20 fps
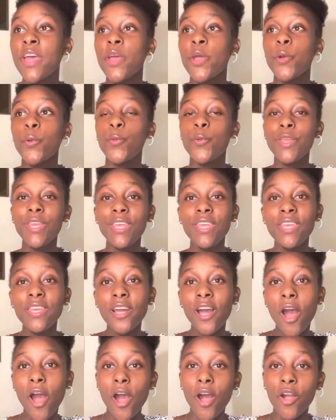We
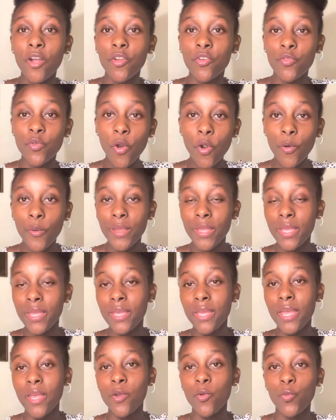are
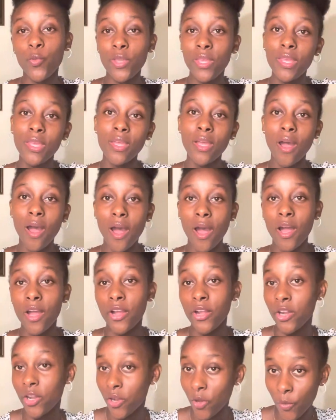growing and we are
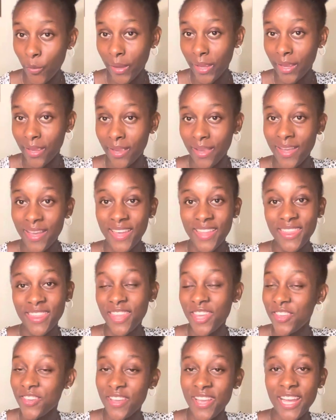glowing.
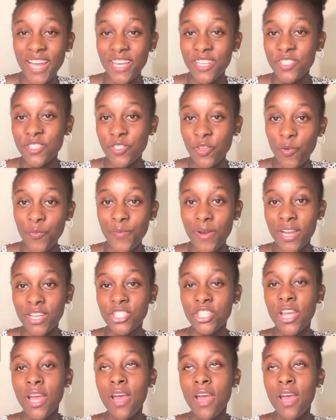Thank you guys so much.